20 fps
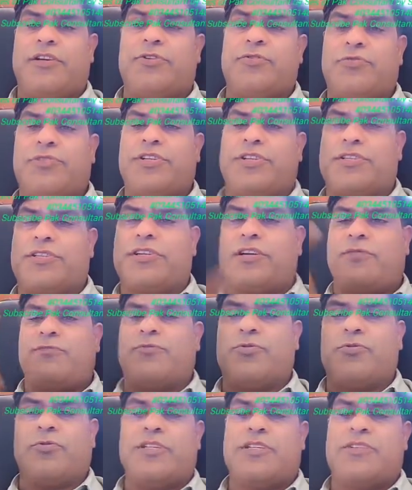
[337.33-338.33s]
you just
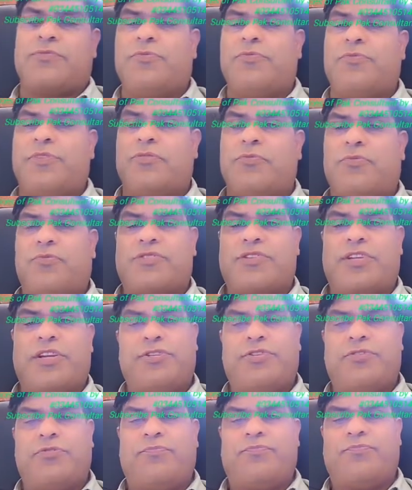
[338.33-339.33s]
come to us, we will
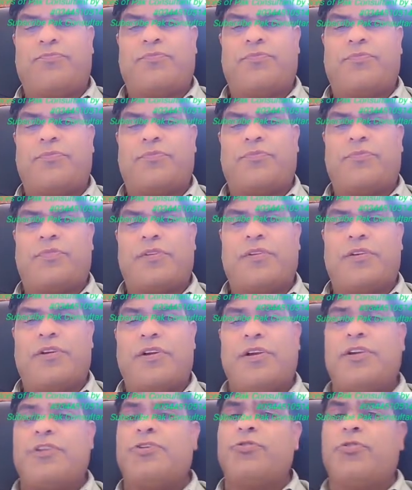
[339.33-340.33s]
counsel
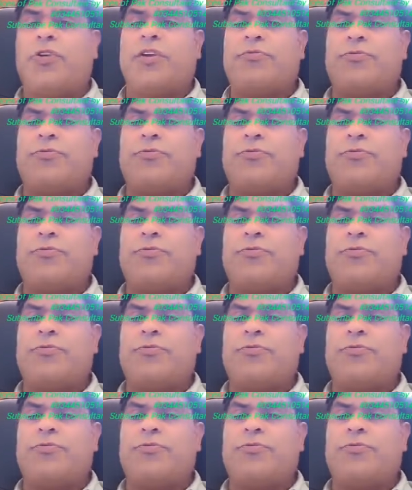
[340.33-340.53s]
you.